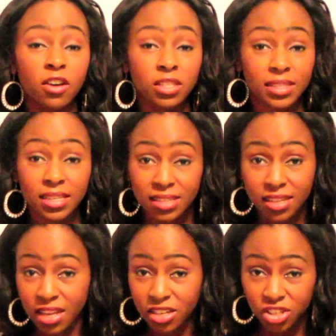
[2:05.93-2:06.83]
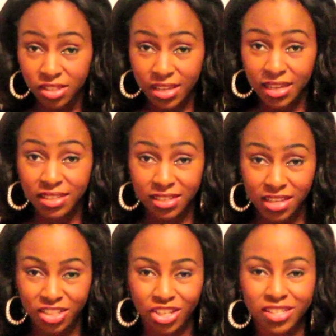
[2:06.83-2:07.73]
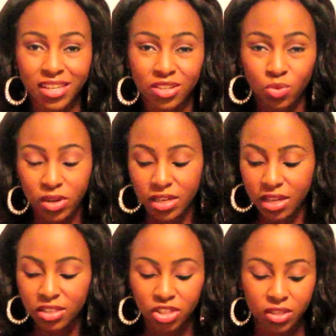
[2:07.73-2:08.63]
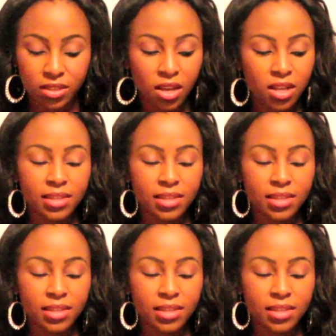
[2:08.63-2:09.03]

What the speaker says: 16 inches, 18 inches, and 20 inches.